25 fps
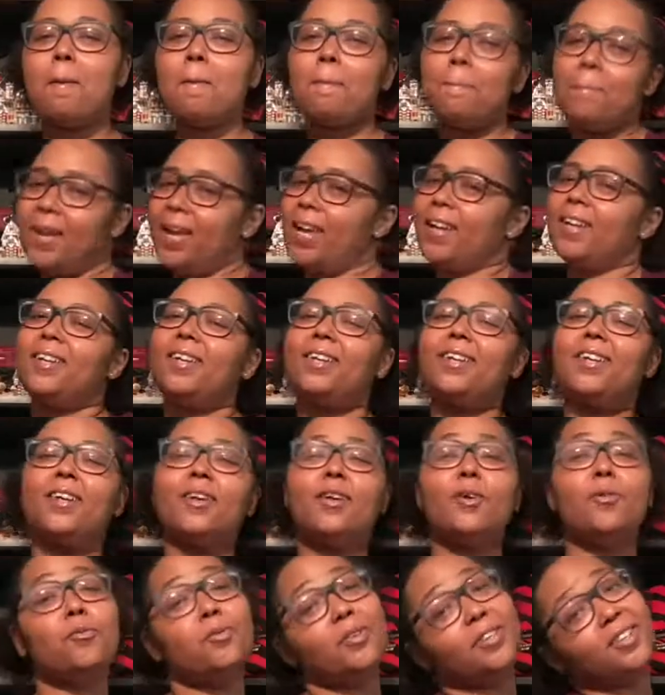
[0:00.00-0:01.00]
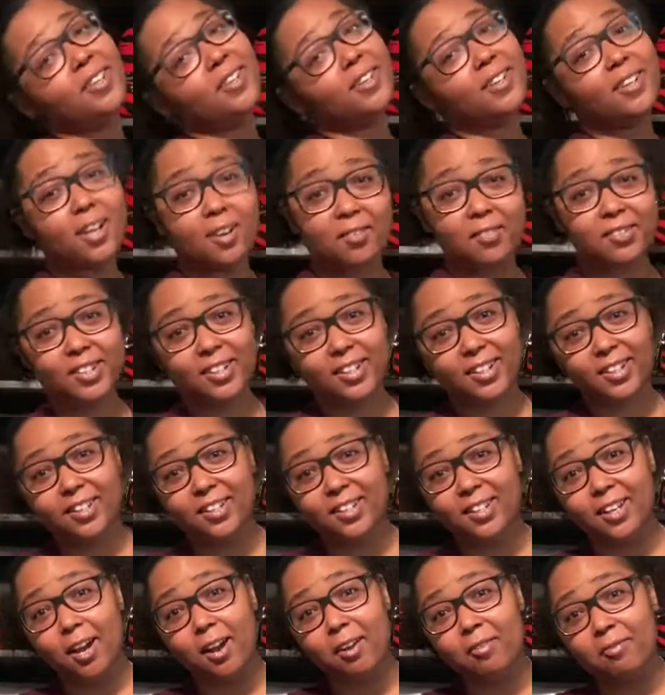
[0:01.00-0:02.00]
back again with another
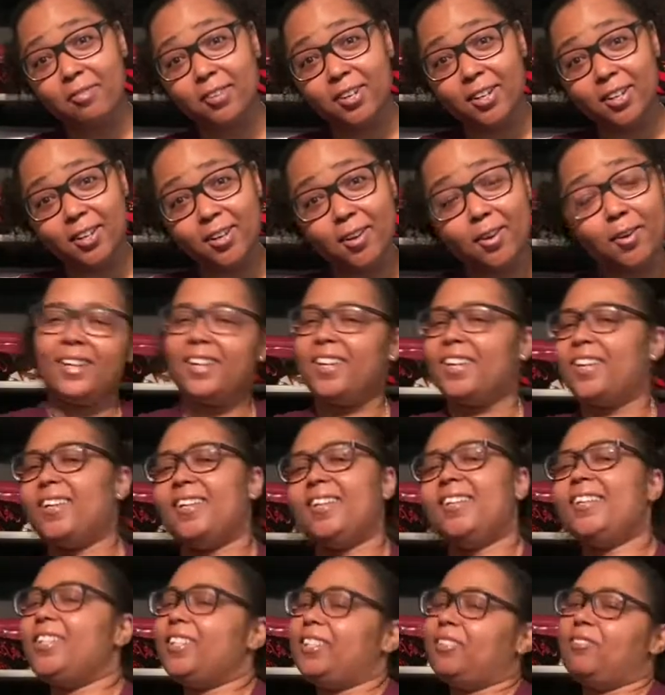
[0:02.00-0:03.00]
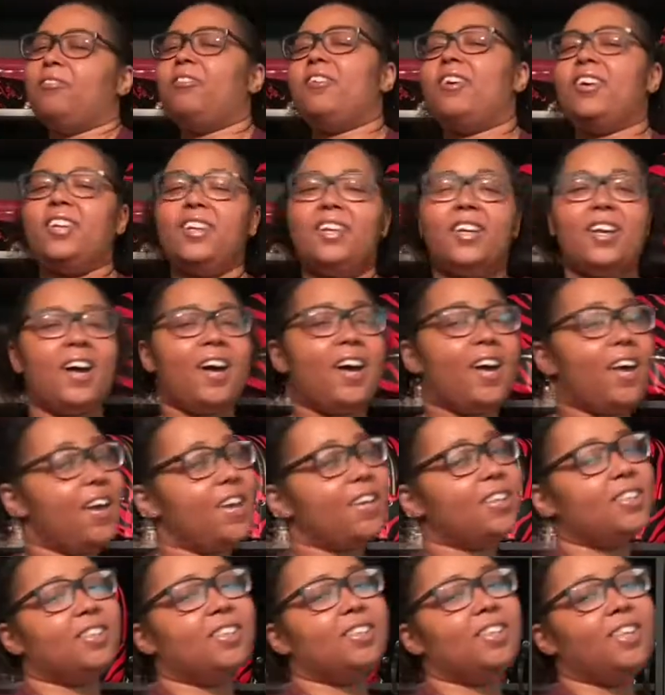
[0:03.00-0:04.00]
TikTok video. It's funny, I
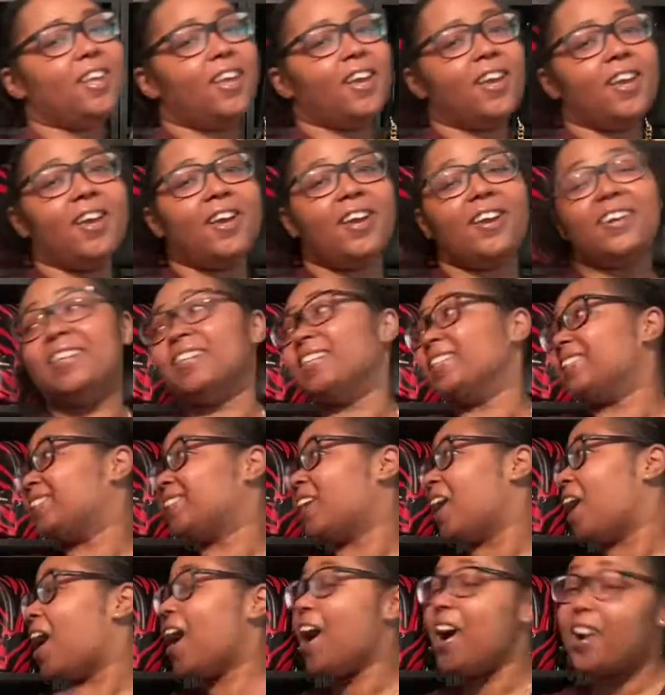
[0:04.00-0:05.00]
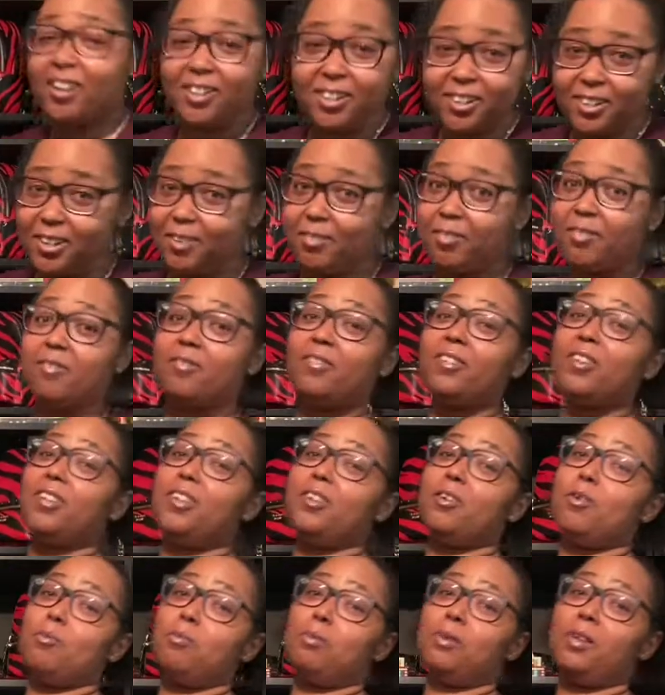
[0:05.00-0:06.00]
actually had an entirely different
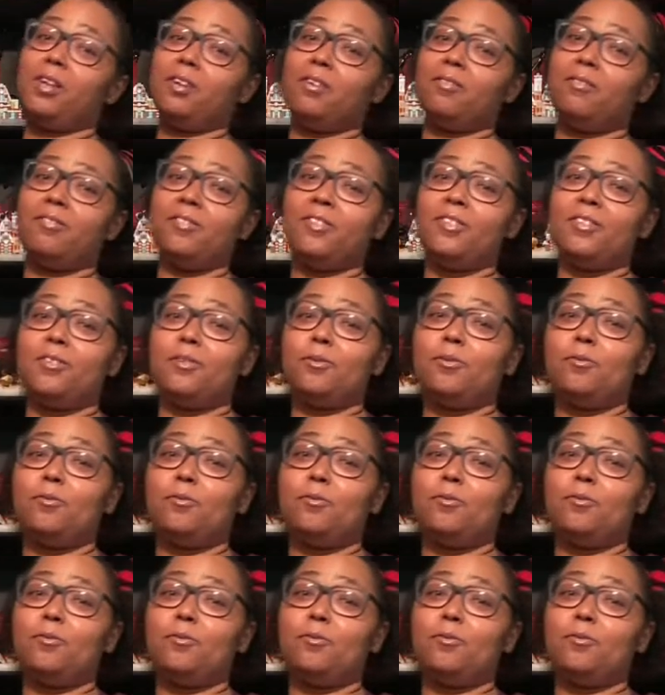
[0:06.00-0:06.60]
video planned for this